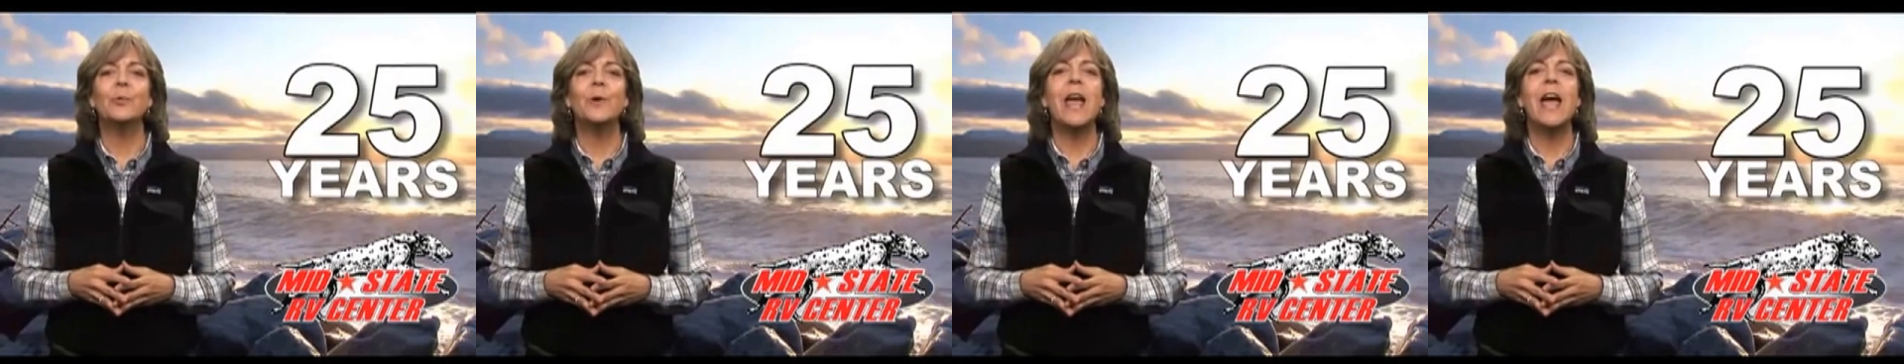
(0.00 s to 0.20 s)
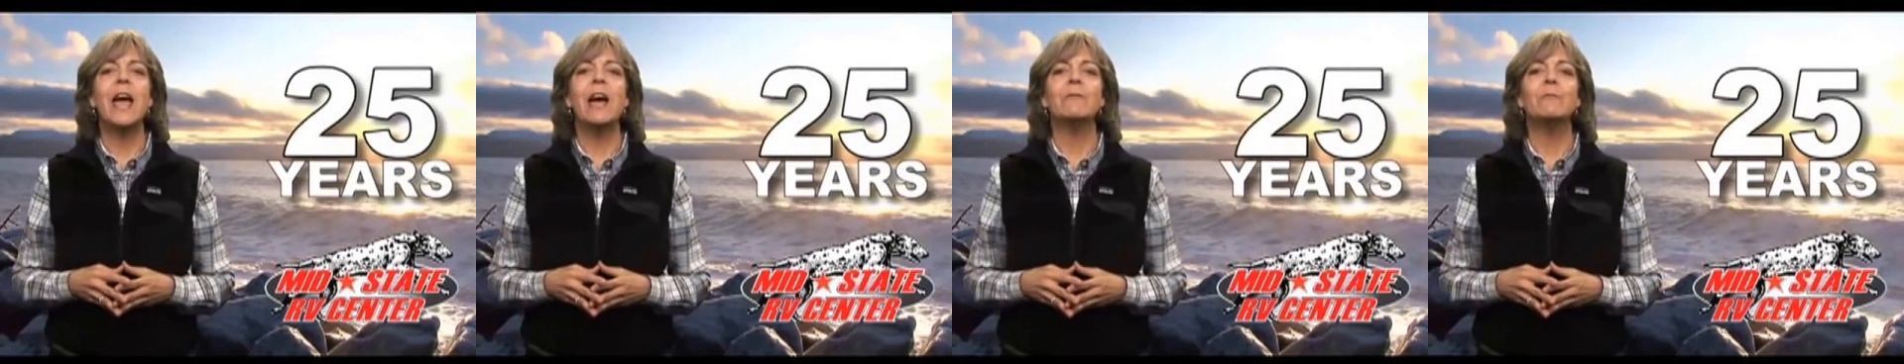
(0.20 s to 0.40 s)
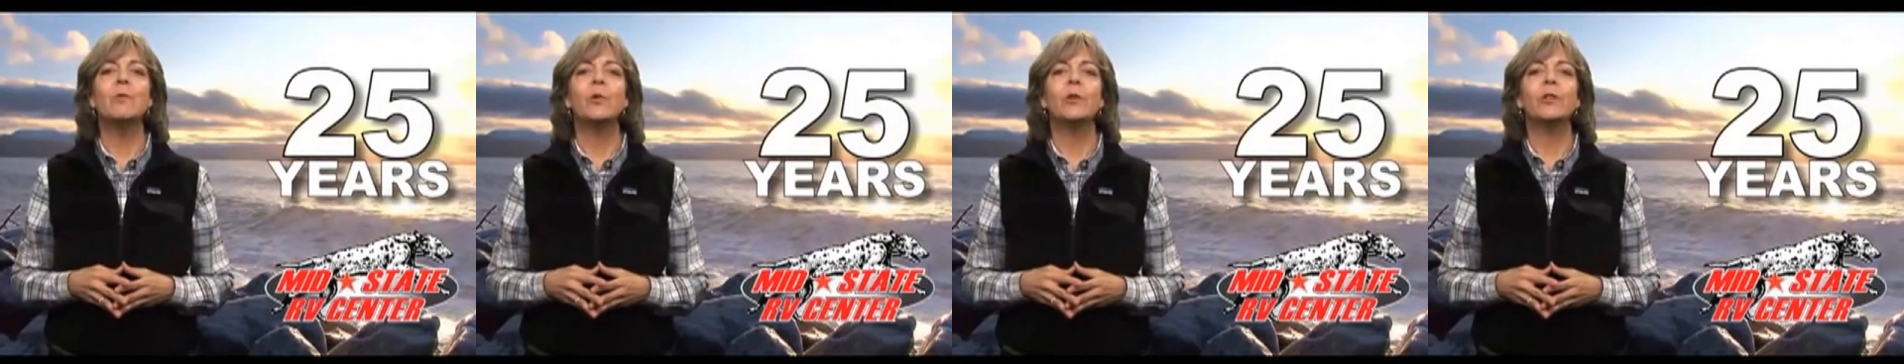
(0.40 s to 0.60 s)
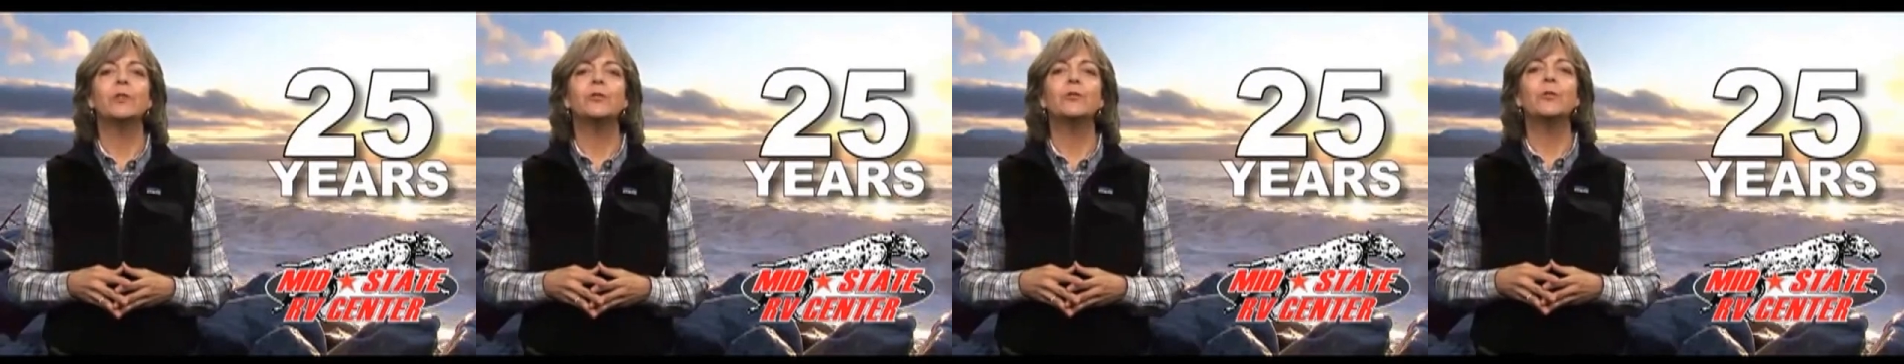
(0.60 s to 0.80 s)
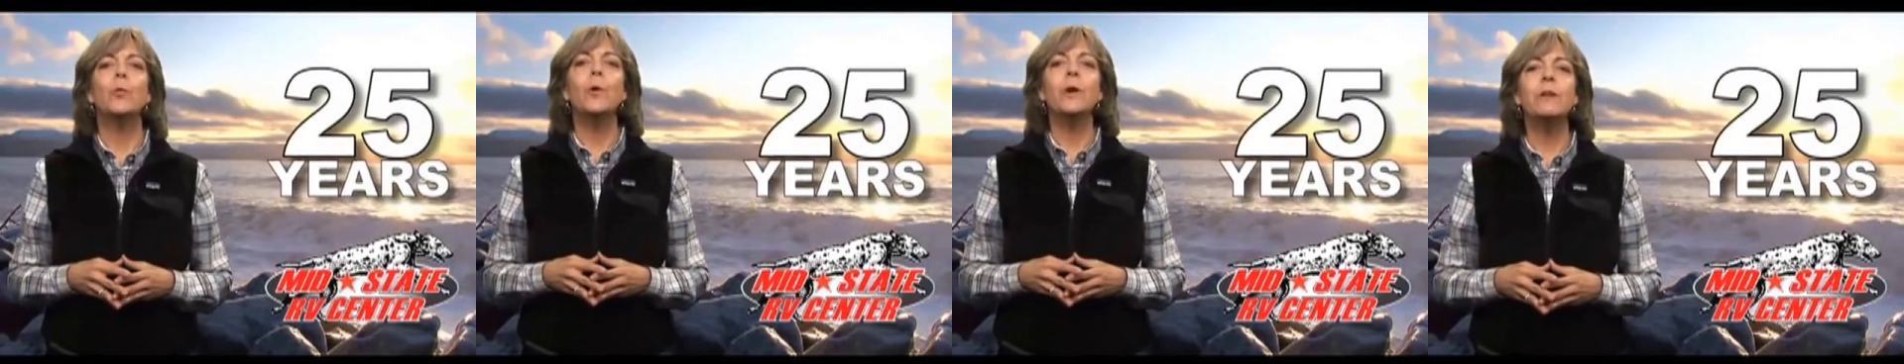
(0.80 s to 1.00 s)
we have more
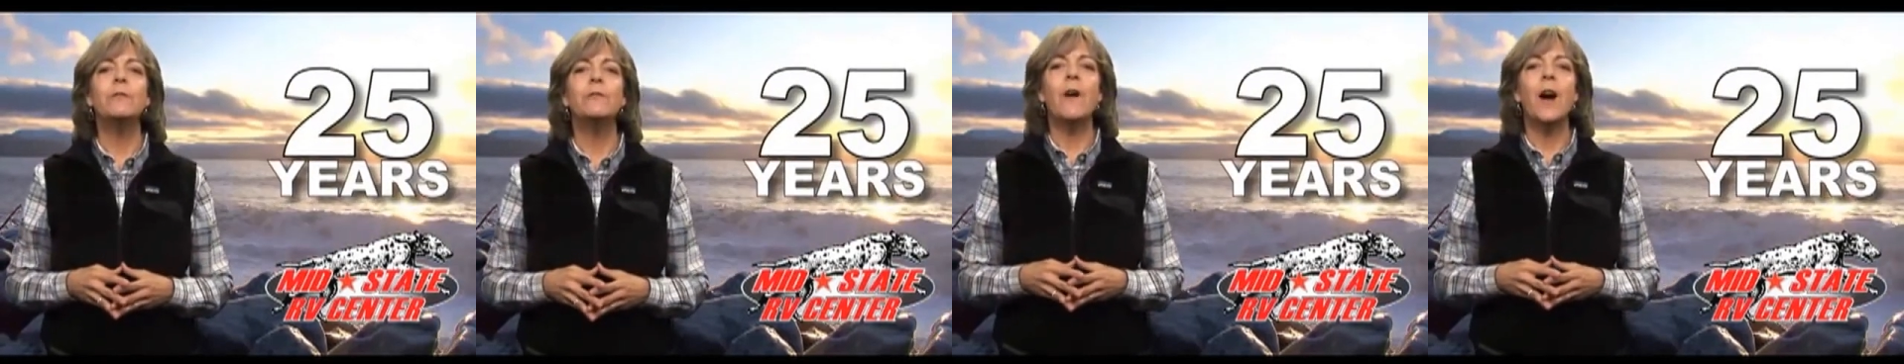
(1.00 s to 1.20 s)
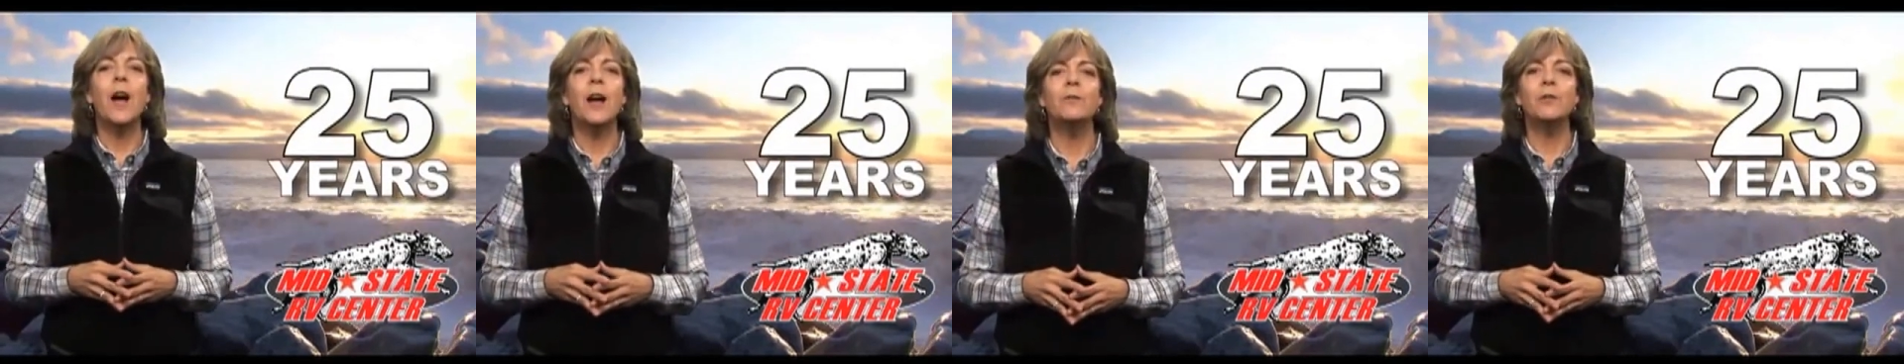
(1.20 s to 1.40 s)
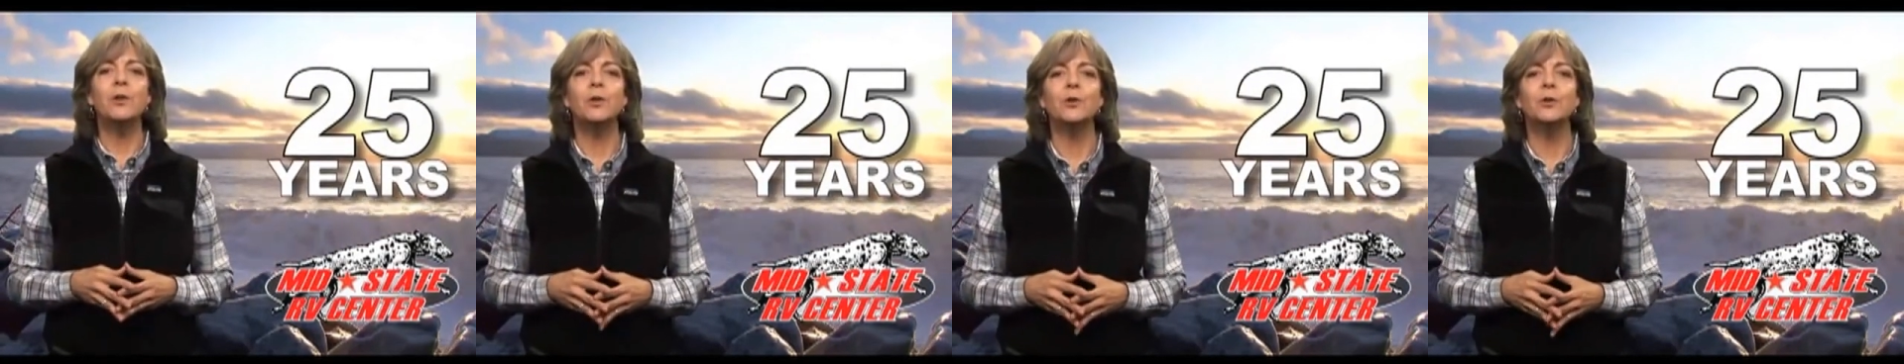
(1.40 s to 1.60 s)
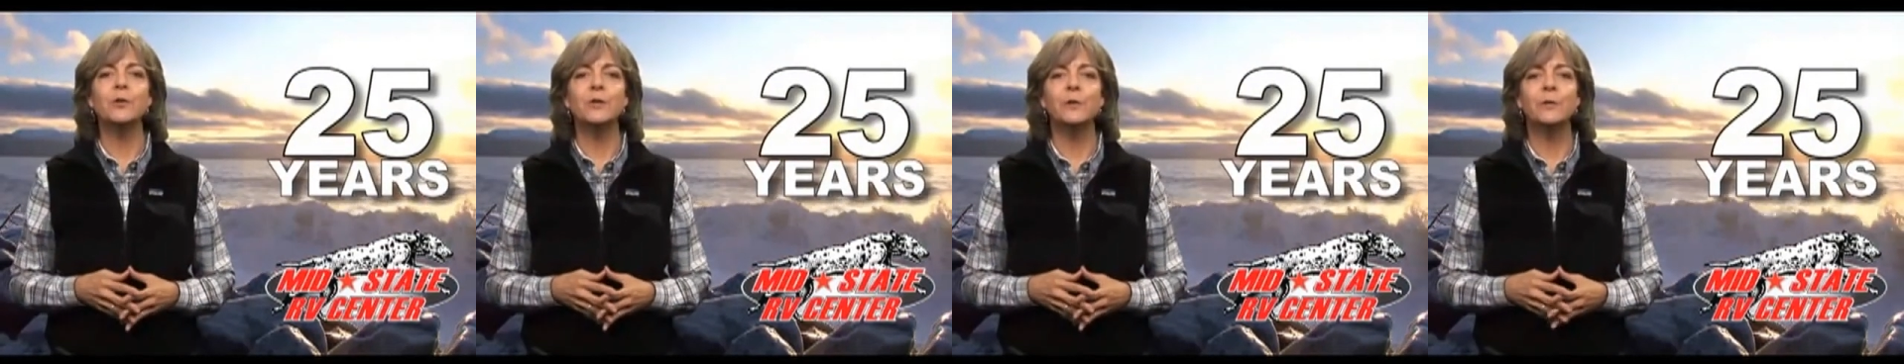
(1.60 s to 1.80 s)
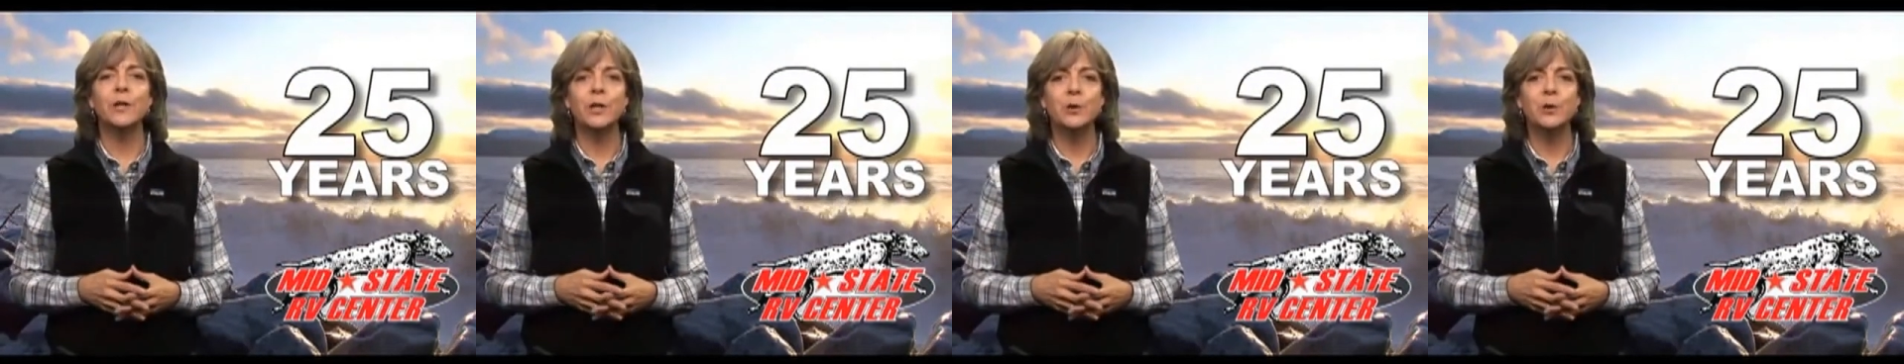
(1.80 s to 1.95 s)
than 25 years of